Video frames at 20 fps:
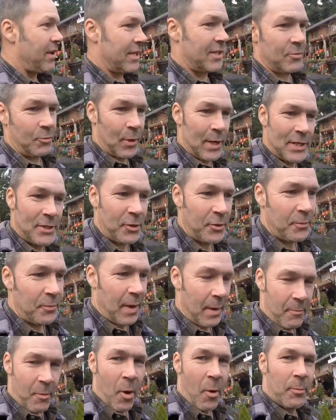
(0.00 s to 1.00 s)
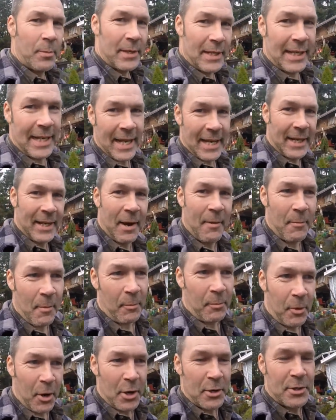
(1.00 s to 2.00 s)
It's winter. I'm hoping to get a
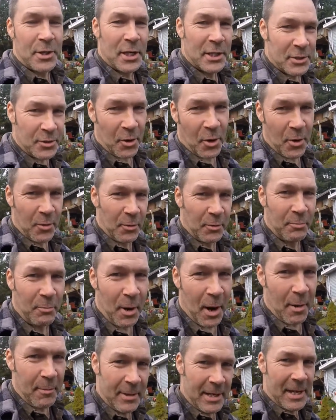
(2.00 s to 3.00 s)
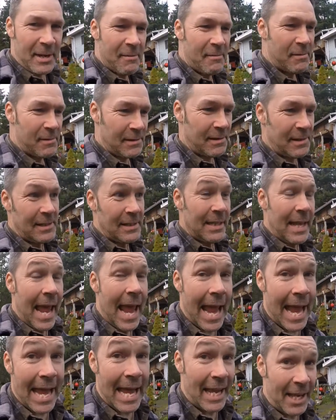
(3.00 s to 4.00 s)
couple projects going with Bobby
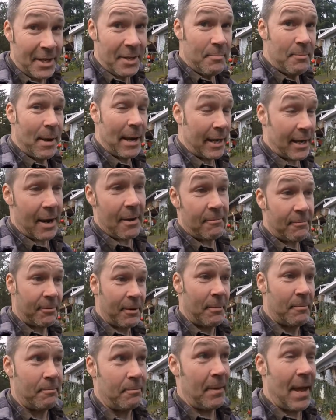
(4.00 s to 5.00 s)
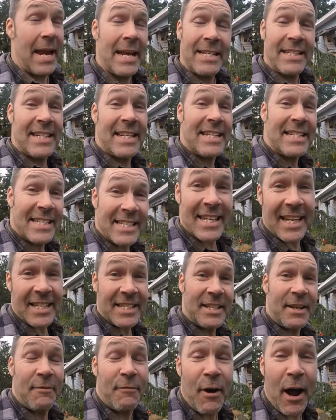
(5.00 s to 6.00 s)
and pick up from
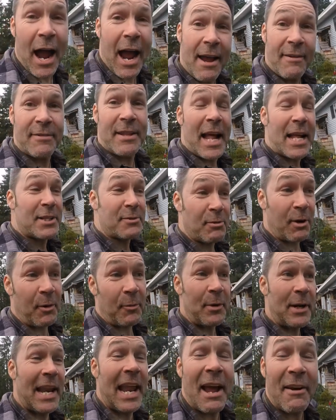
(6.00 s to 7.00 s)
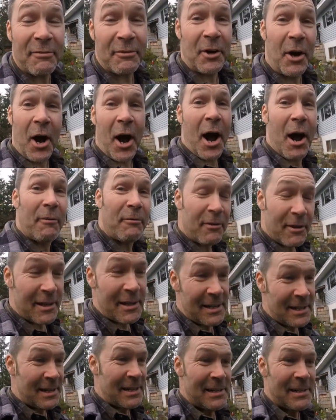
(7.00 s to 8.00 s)
1965. That's where we left off.
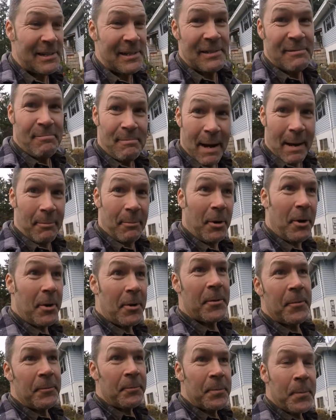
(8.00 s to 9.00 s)
Remember?